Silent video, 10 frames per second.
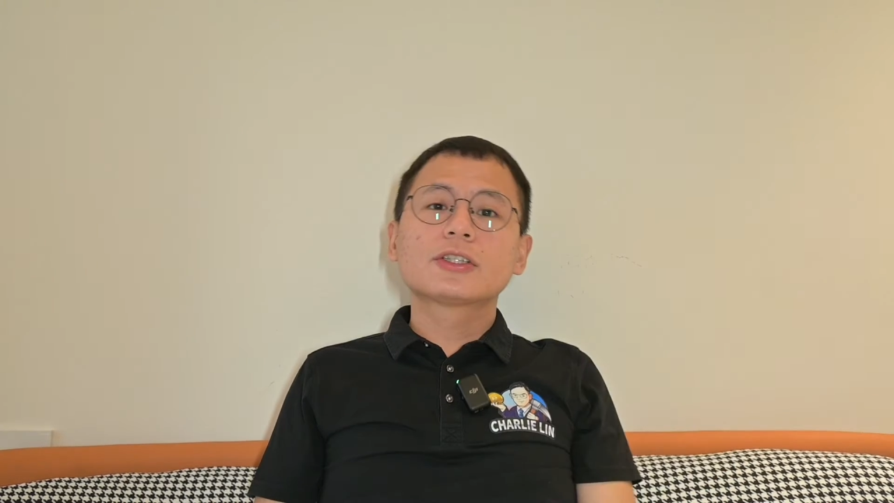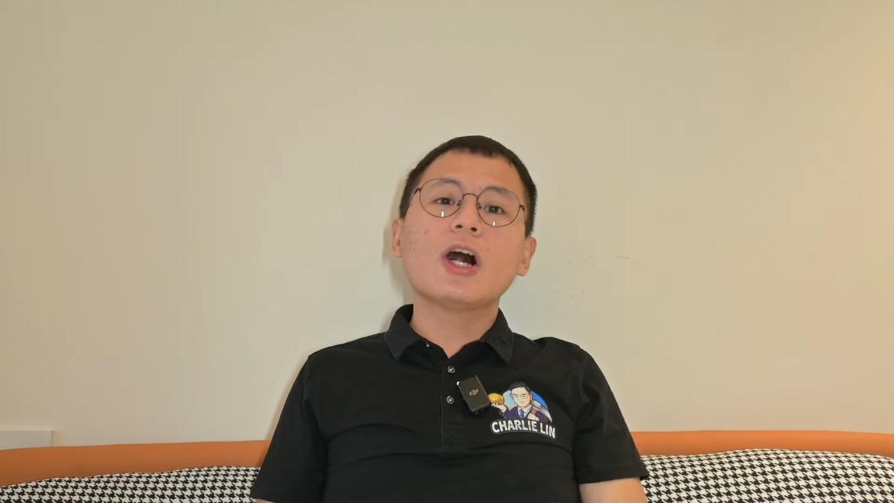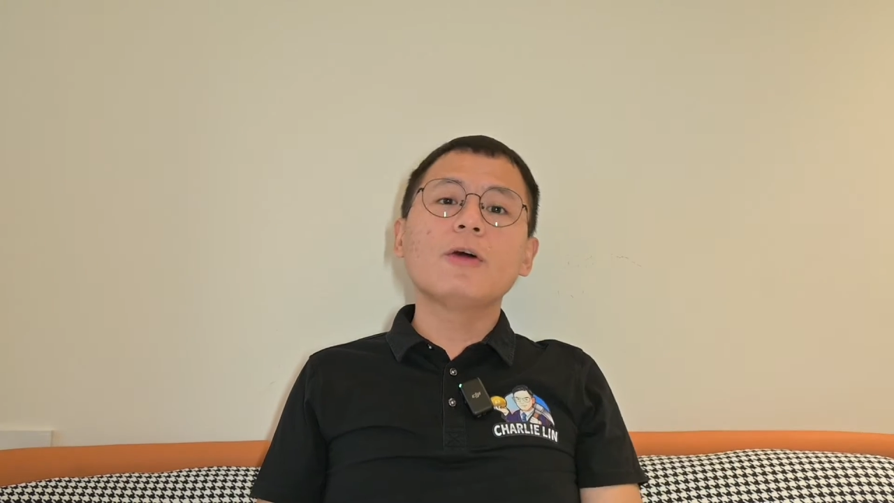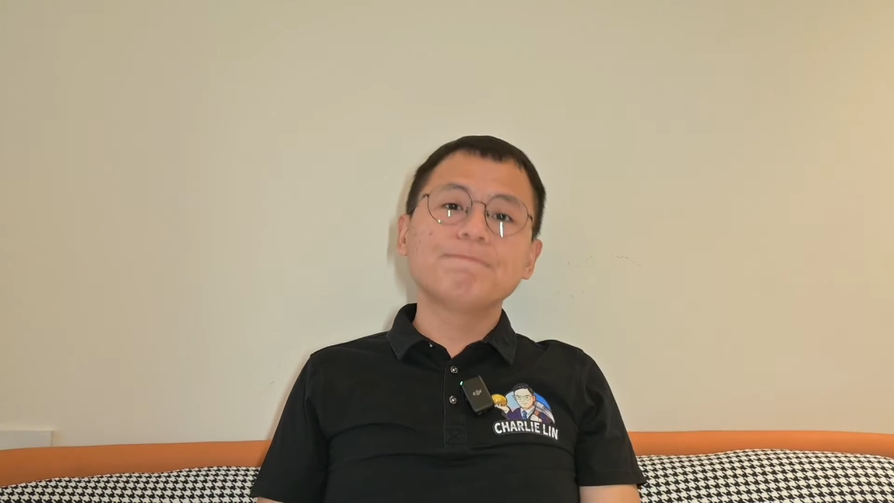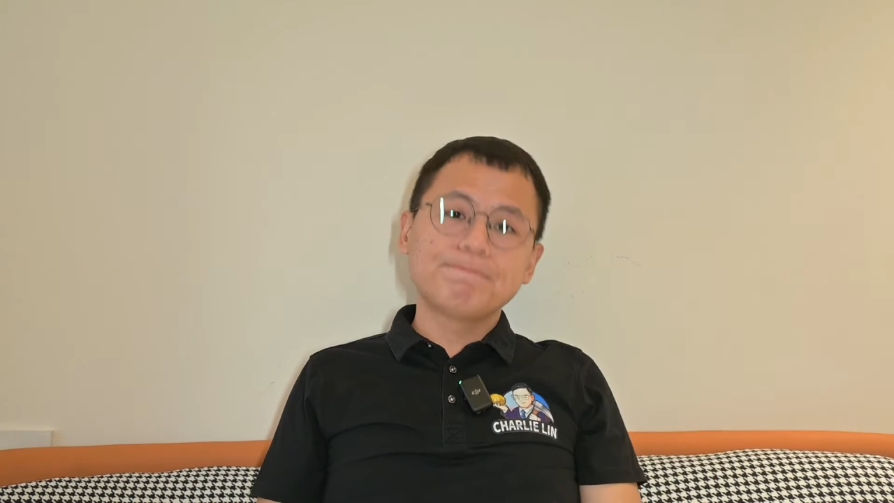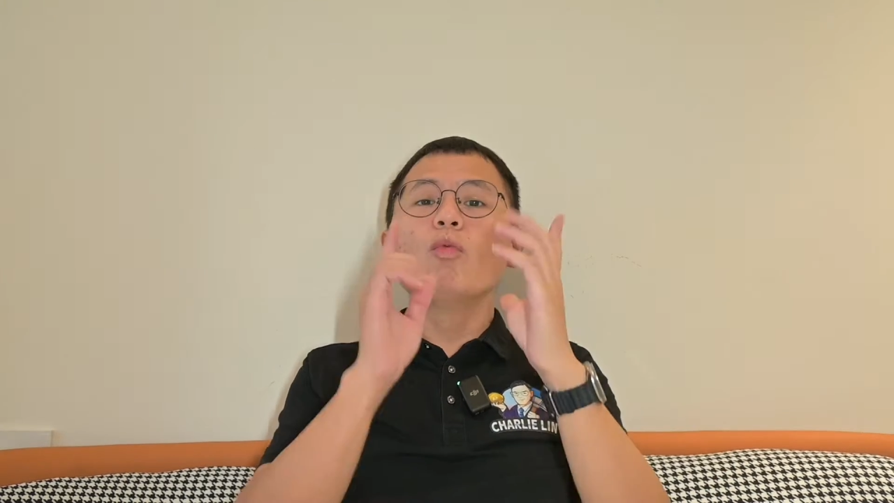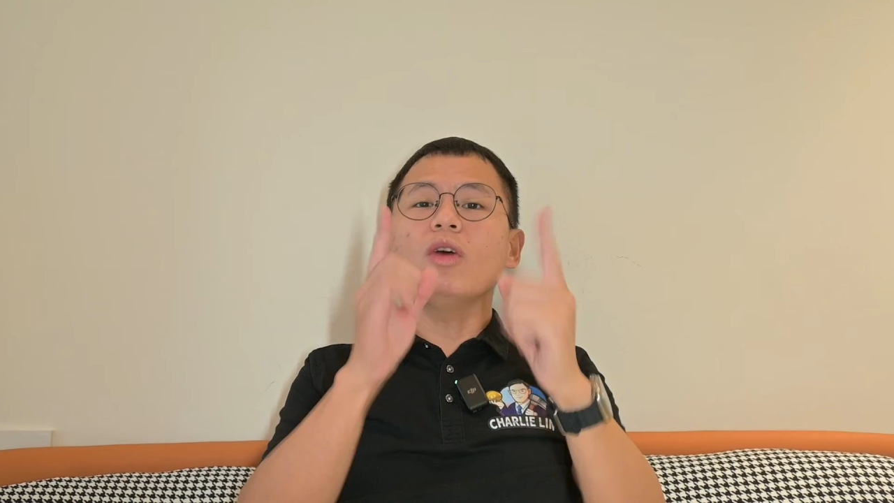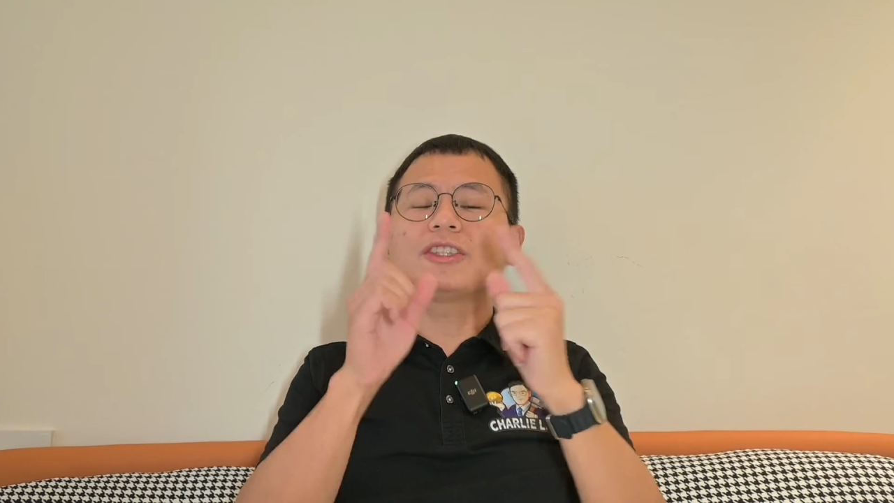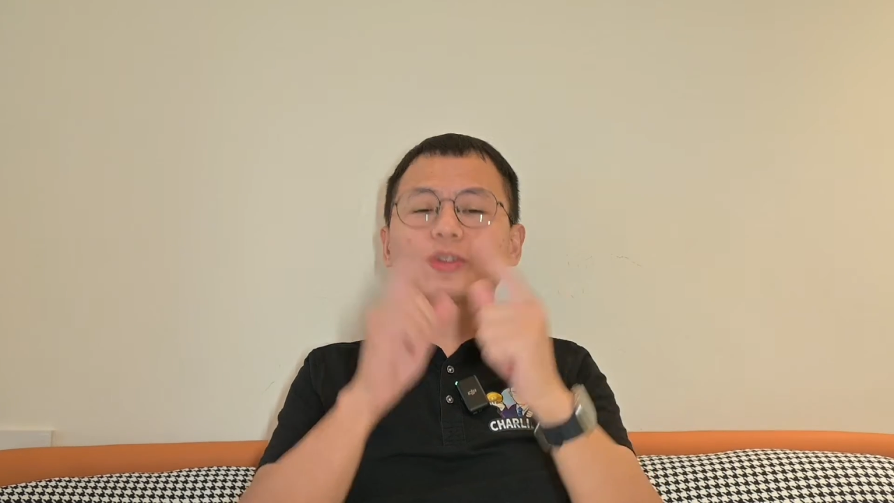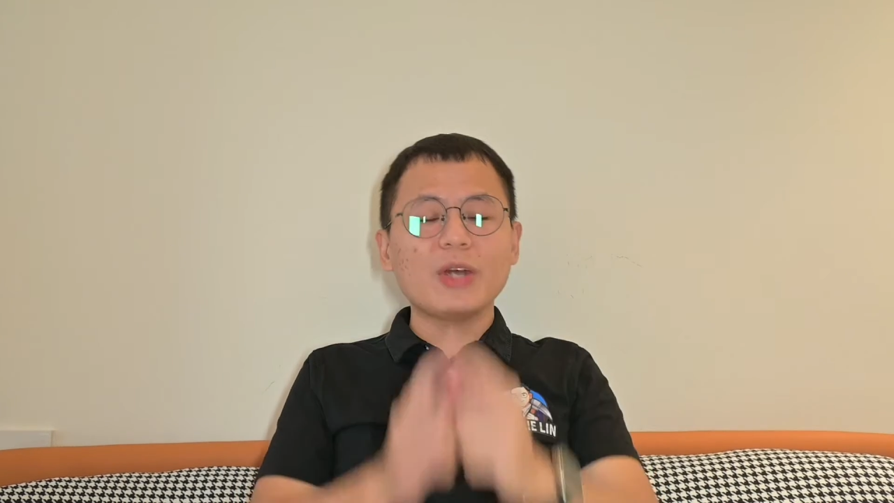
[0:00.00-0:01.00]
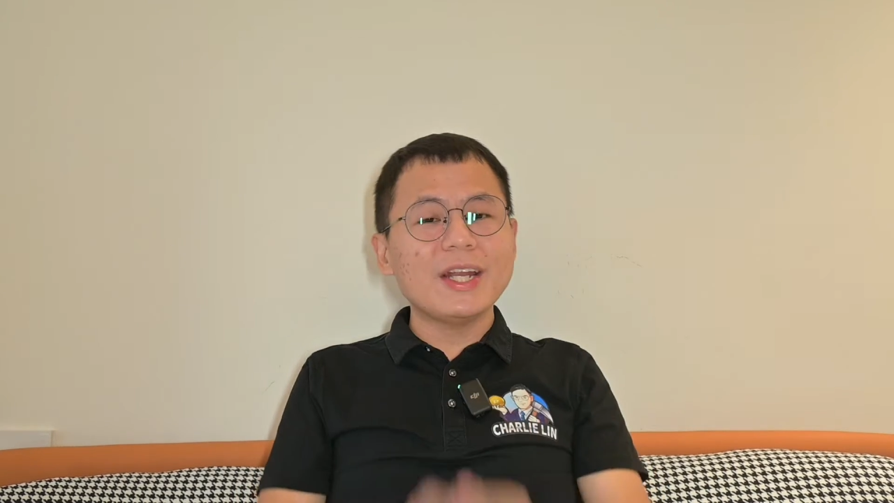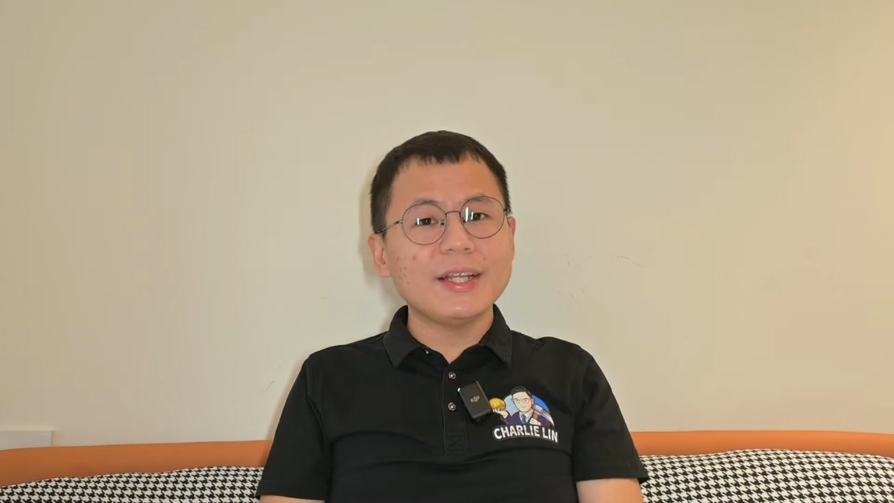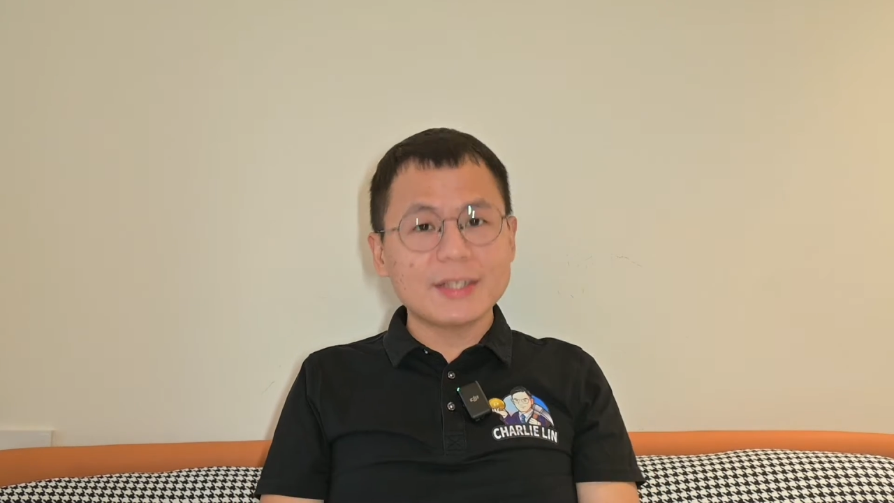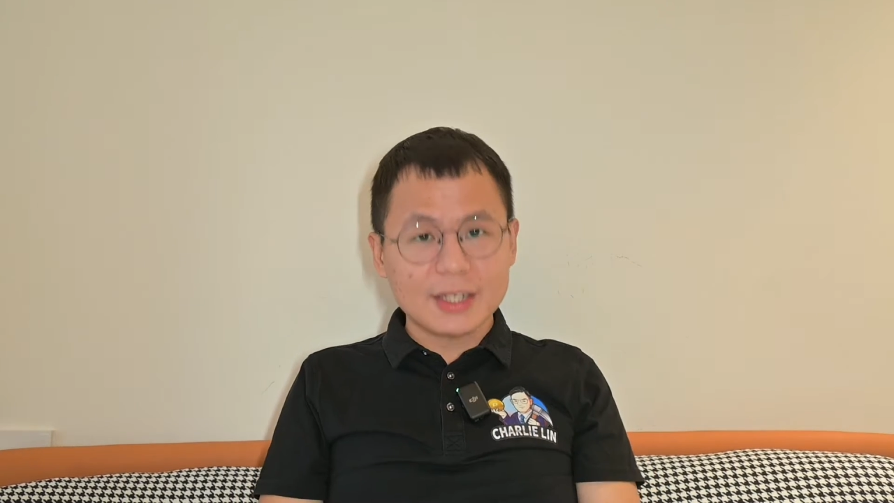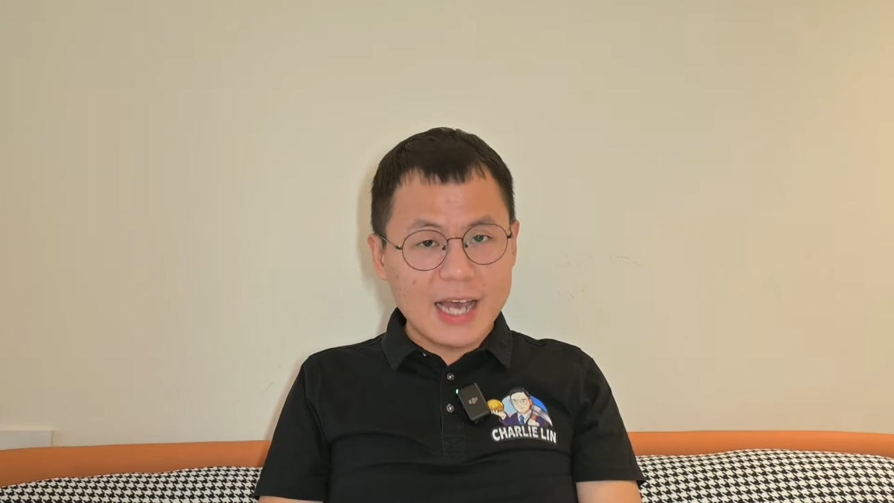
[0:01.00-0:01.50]
So What's
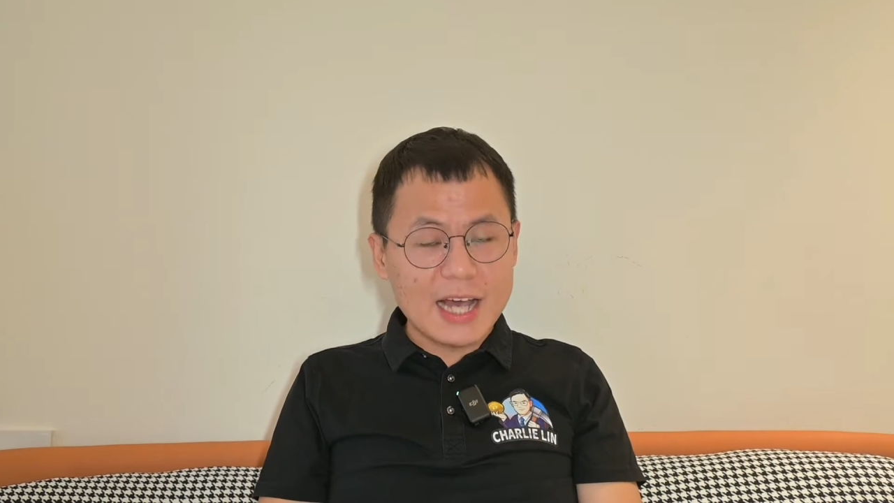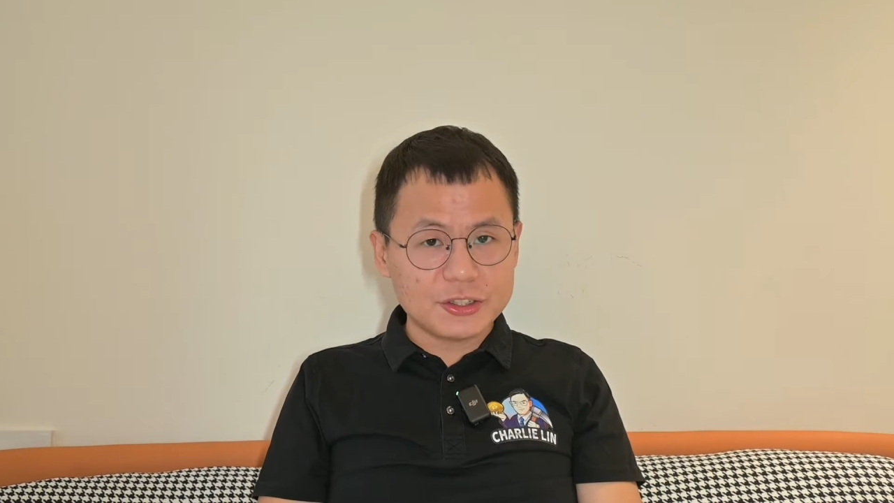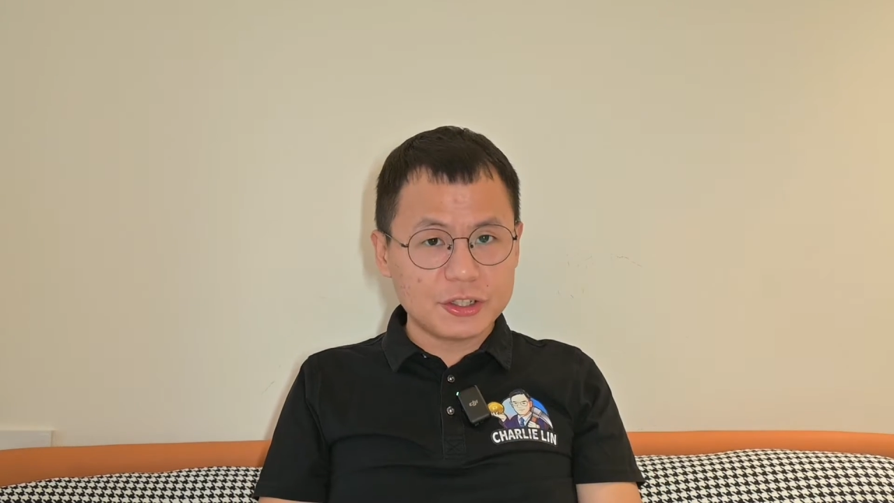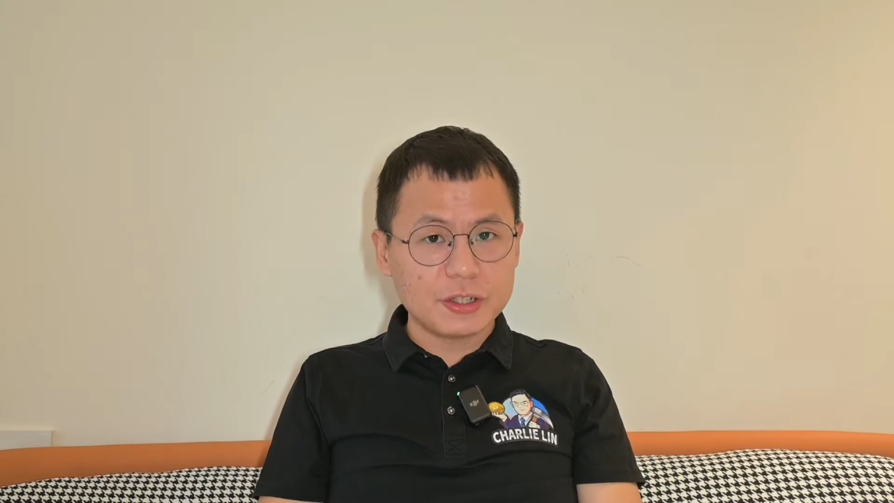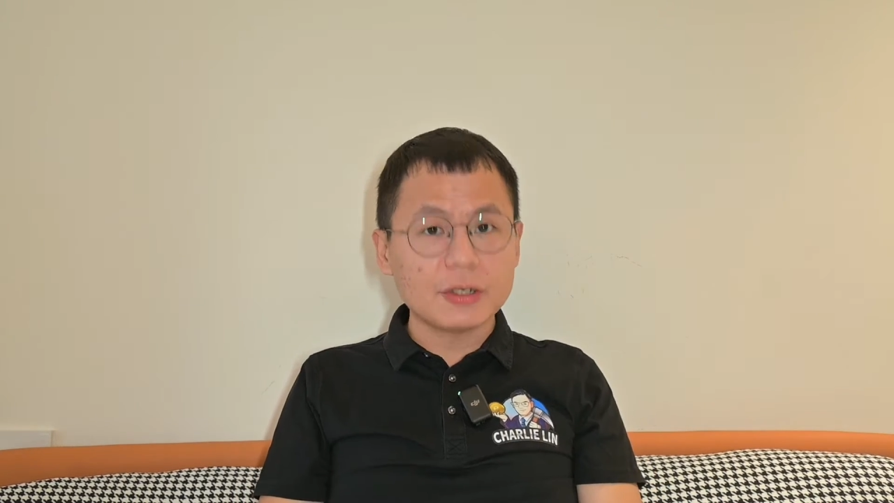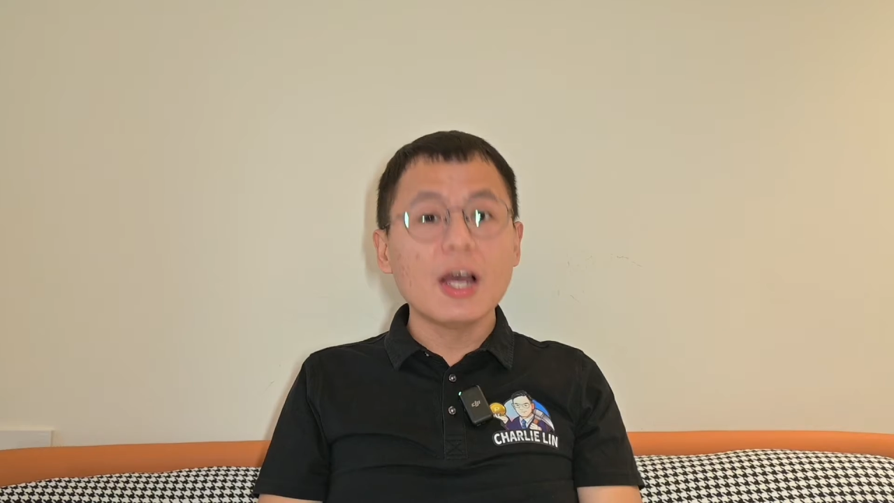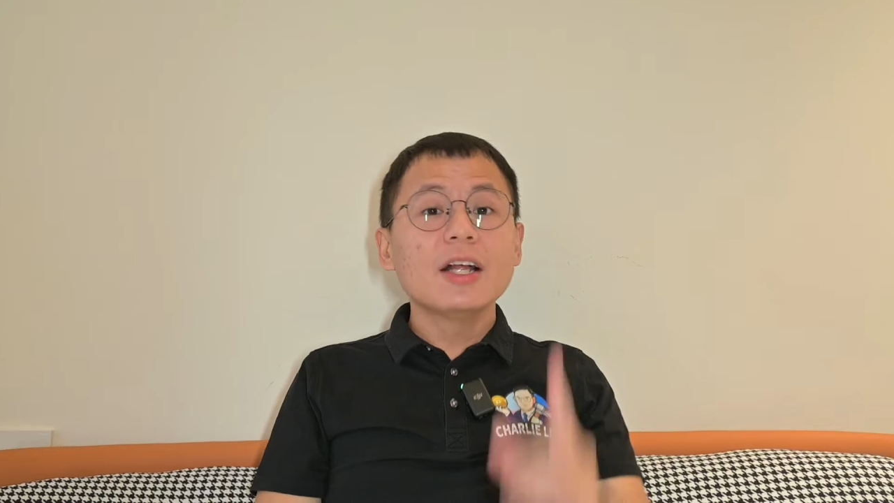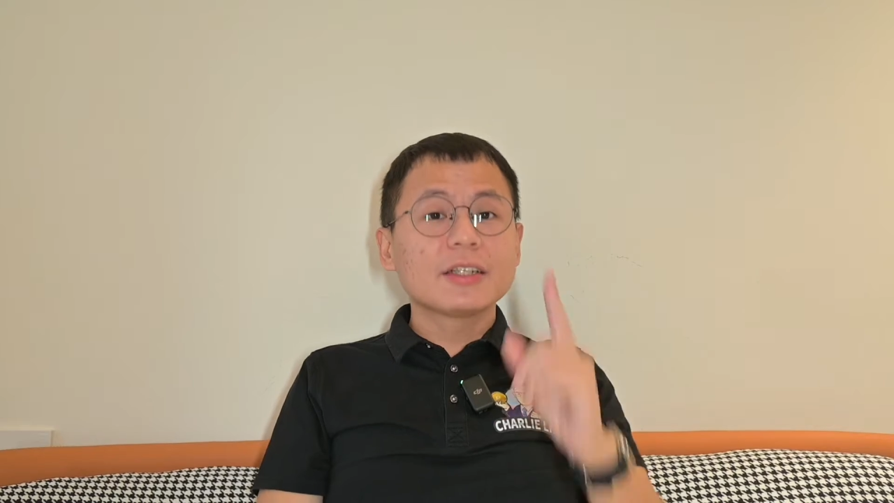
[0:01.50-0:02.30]
really the catch here?